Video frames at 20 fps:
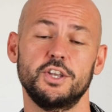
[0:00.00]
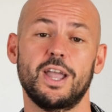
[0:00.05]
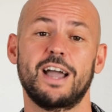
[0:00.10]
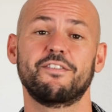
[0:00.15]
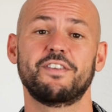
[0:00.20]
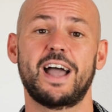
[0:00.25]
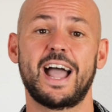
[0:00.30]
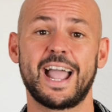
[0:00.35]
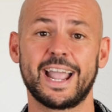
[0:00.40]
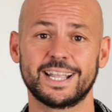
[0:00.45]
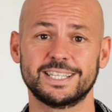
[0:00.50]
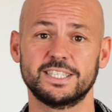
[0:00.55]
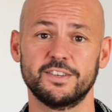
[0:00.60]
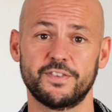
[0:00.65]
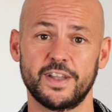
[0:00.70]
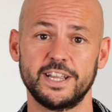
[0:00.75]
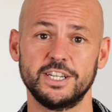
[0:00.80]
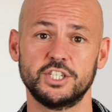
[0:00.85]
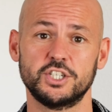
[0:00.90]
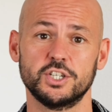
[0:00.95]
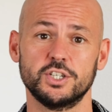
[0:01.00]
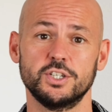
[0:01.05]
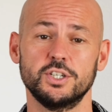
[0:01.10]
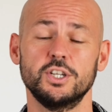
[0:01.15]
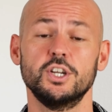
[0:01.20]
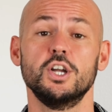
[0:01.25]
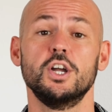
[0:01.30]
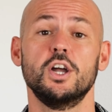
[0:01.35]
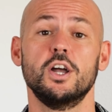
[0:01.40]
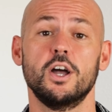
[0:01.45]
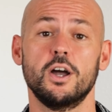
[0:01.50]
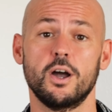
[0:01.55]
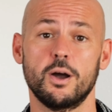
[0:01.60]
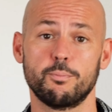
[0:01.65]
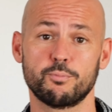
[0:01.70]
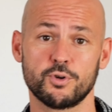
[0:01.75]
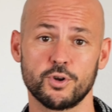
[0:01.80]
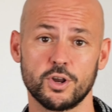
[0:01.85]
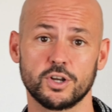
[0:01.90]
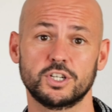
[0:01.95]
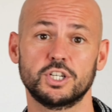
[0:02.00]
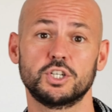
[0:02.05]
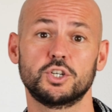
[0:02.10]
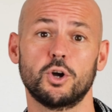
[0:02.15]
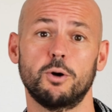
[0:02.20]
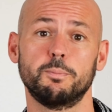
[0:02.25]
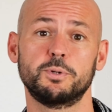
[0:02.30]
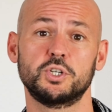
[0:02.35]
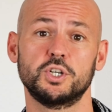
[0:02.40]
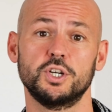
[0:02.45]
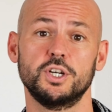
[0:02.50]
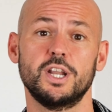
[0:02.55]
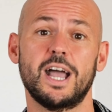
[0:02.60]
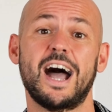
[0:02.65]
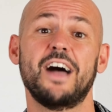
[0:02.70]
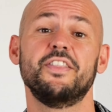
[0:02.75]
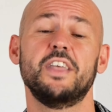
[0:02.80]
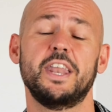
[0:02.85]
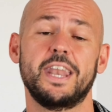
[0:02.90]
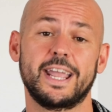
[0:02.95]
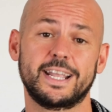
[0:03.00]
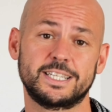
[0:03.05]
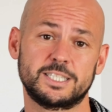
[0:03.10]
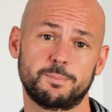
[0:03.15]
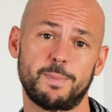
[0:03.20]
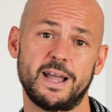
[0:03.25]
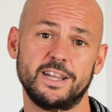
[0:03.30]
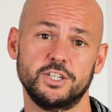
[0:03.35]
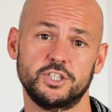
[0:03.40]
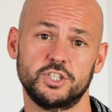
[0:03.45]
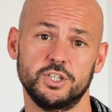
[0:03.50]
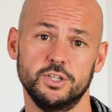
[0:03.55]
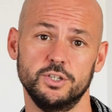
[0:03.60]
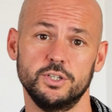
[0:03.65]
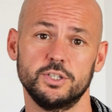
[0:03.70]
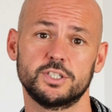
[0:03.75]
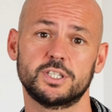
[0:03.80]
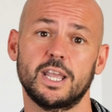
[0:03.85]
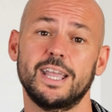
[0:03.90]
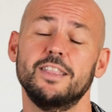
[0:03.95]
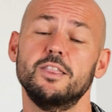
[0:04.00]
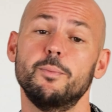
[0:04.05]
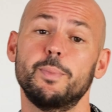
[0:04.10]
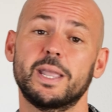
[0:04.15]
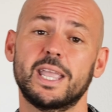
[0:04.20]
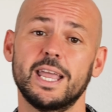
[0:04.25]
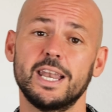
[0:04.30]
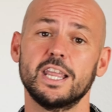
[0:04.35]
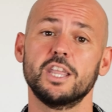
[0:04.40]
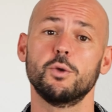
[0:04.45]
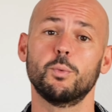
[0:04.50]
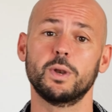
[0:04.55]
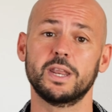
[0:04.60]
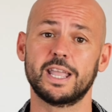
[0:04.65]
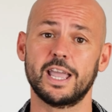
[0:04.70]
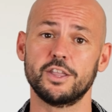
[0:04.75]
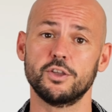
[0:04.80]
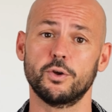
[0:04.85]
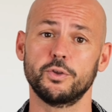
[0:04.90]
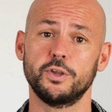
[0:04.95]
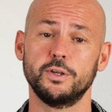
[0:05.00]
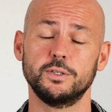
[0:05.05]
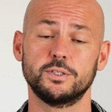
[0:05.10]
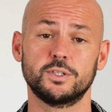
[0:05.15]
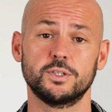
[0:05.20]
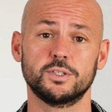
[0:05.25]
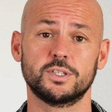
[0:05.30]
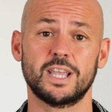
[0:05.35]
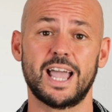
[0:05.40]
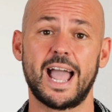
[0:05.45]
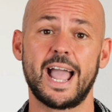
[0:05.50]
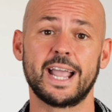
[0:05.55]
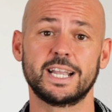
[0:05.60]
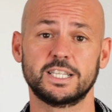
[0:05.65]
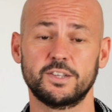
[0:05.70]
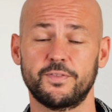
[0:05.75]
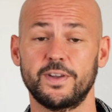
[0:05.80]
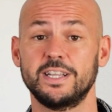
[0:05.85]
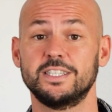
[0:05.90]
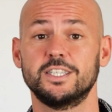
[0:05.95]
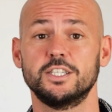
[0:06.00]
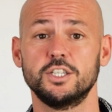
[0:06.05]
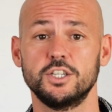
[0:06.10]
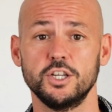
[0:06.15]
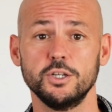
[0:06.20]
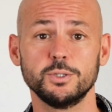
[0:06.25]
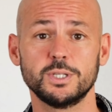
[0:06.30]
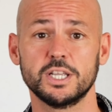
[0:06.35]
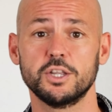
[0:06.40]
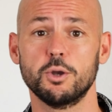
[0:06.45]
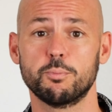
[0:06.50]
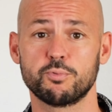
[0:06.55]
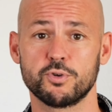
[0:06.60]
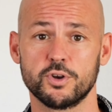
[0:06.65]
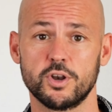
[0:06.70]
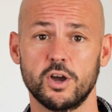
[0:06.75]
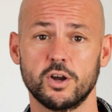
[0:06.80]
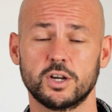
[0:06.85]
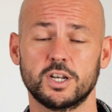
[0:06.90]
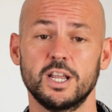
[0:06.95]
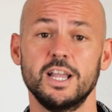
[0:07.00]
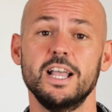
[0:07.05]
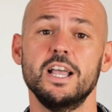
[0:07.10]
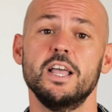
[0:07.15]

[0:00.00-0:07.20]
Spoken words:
You have activation, product adoption, and then expansion. So in the beginning, you want to get your users activated using your product.